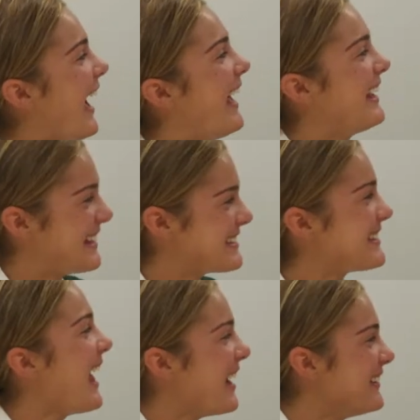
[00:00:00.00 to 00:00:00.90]

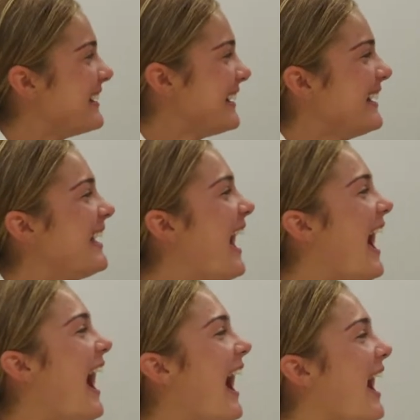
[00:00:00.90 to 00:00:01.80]

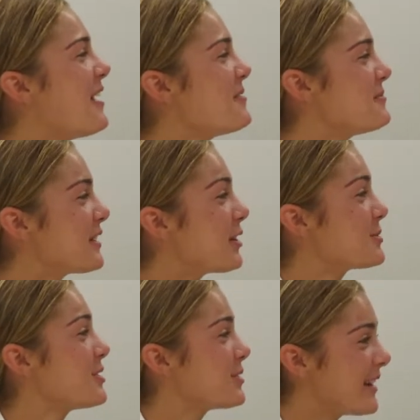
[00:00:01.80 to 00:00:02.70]
Slowly. Because
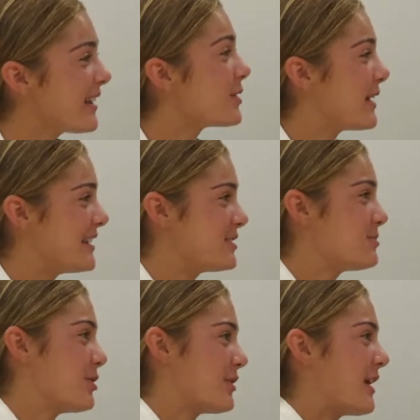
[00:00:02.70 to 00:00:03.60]
we're running a race
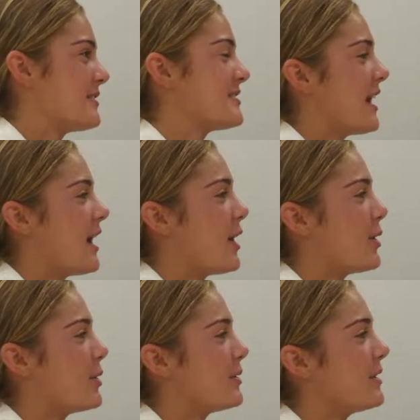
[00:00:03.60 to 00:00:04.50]
tomorrow, so
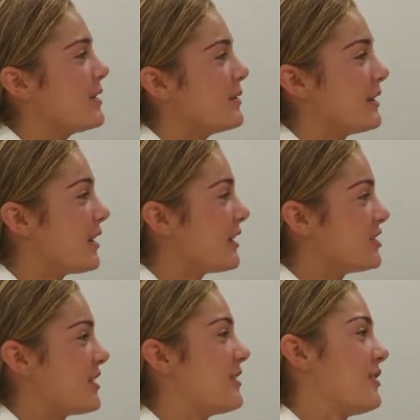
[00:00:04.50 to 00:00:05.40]
we're not going
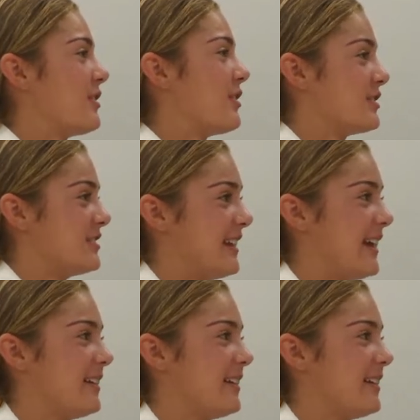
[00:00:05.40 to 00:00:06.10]
to train very hard today.